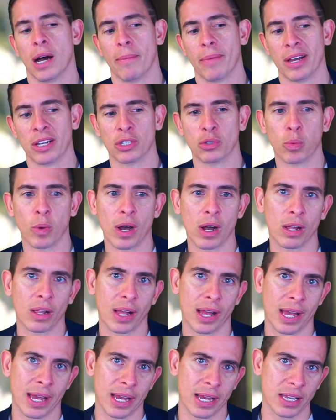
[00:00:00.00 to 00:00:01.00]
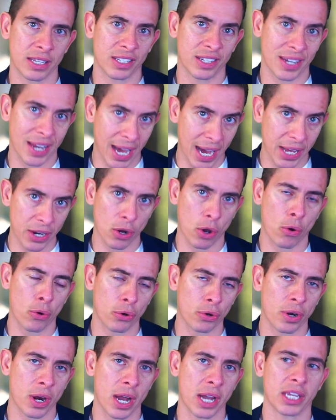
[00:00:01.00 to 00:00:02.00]
as well as
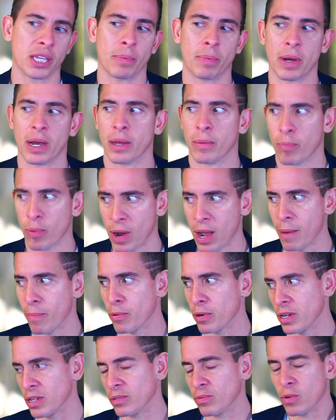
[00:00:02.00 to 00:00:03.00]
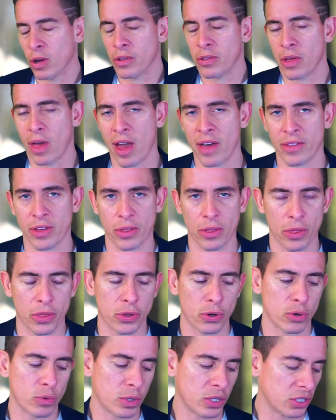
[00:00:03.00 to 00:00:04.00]
non-owner occupied properties. Well, and then the
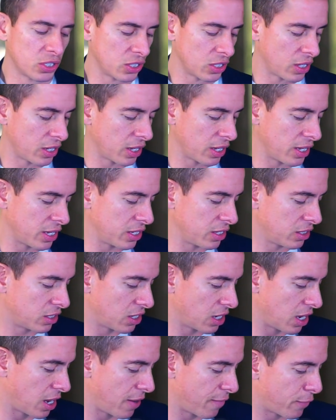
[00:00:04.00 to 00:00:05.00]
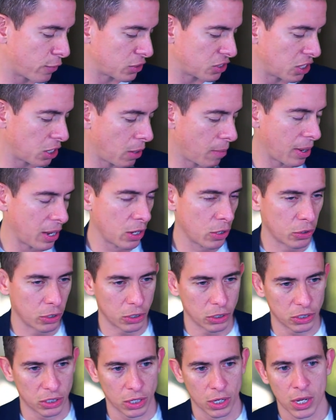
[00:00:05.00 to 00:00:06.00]
third one is for sale by
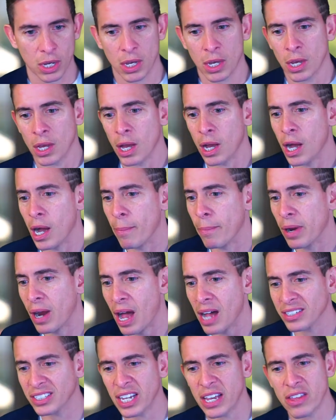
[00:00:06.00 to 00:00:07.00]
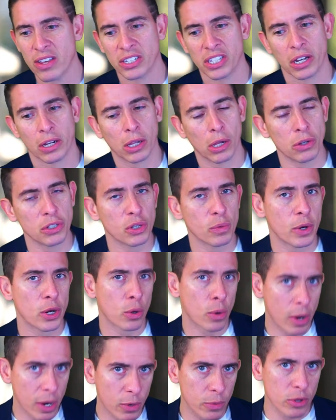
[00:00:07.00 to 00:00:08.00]
owners. But I'll say this in closing, when
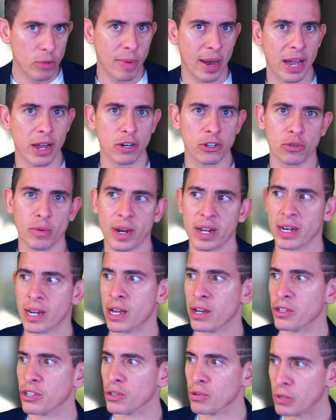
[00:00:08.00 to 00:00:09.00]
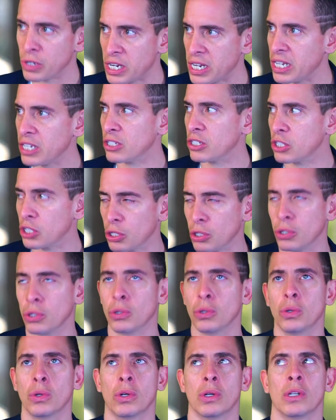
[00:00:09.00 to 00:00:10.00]
you're working with buyers right now, you need
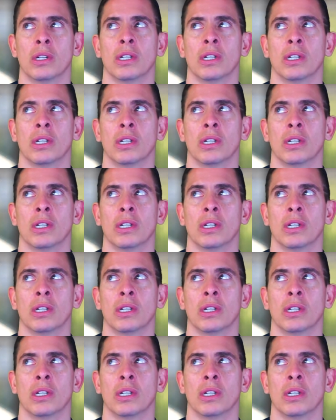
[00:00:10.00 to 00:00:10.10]
to